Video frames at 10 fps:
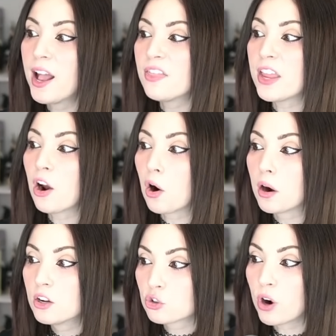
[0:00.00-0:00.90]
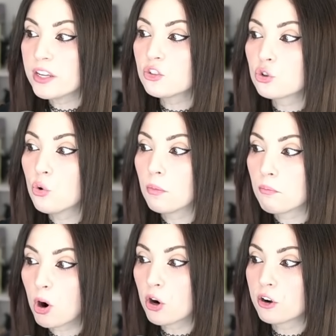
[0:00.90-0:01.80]
They are trying to
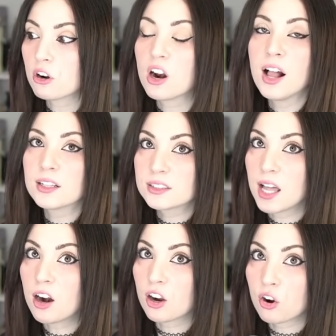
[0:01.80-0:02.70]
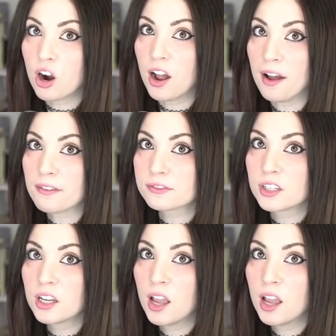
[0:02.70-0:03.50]
murder Lara Croft.